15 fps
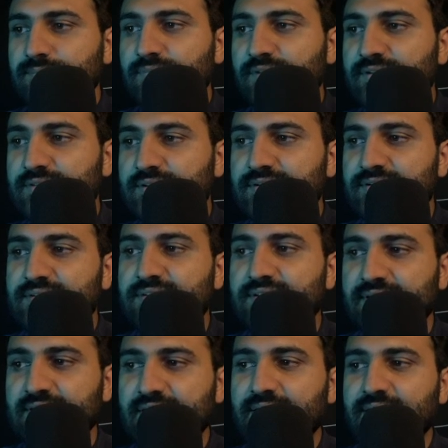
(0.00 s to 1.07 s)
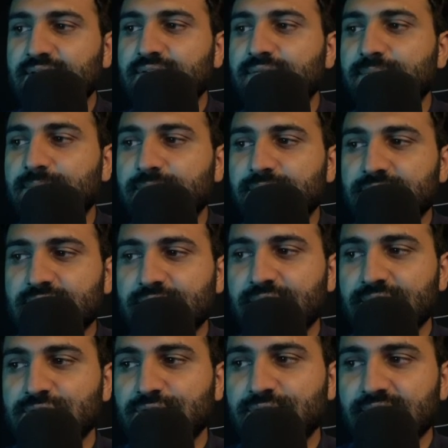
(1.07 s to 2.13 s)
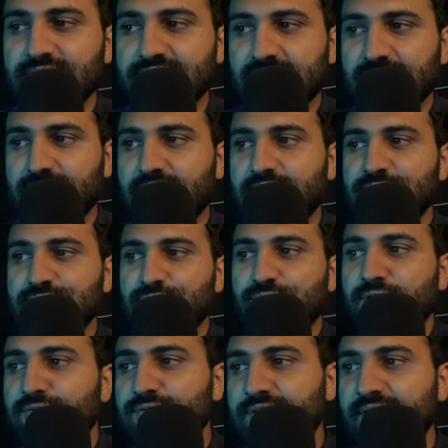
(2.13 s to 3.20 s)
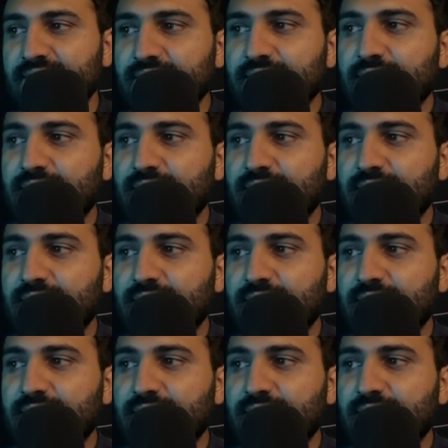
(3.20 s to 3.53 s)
this C, so first of all C will console out, then